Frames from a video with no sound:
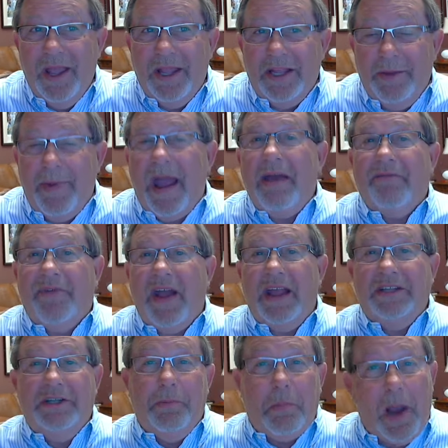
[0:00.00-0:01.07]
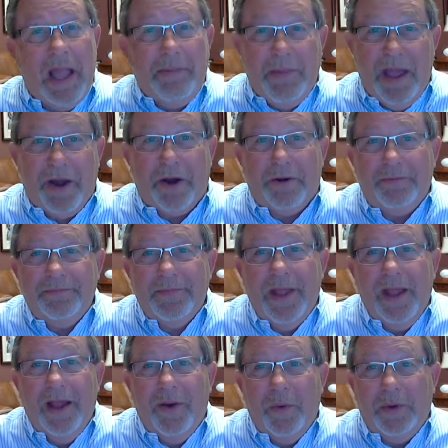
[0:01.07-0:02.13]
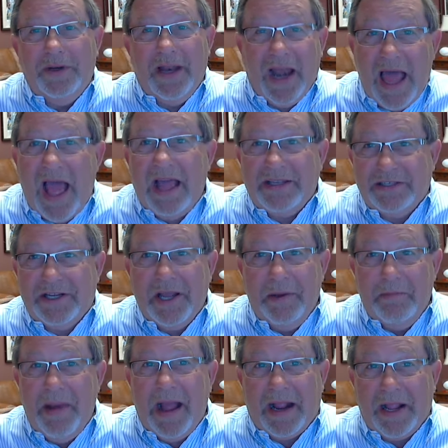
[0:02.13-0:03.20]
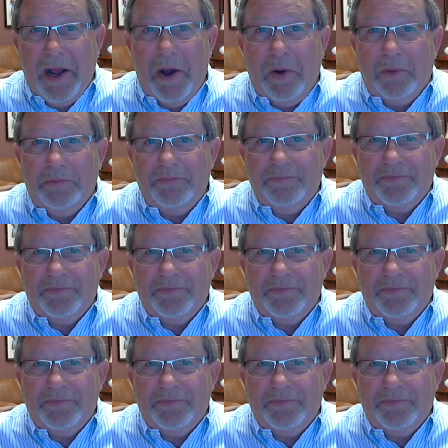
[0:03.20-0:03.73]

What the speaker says: You might find you play better when the lights come back on.